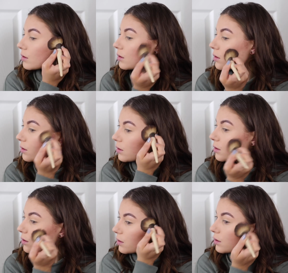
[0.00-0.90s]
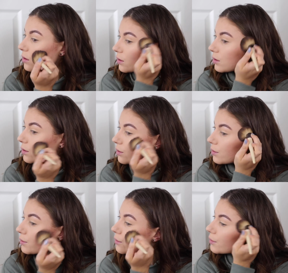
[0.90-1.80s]

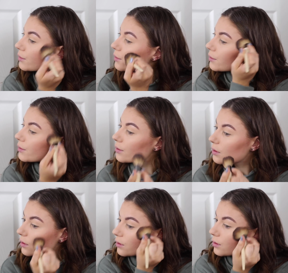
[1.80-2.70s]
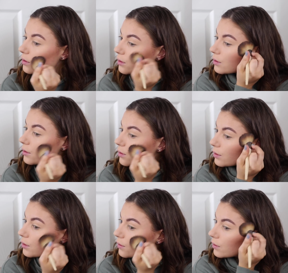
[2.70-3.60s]

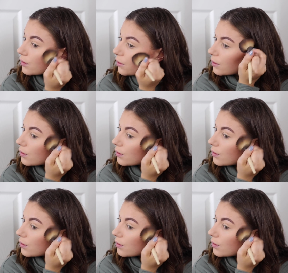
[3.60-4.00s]
Nothing is said.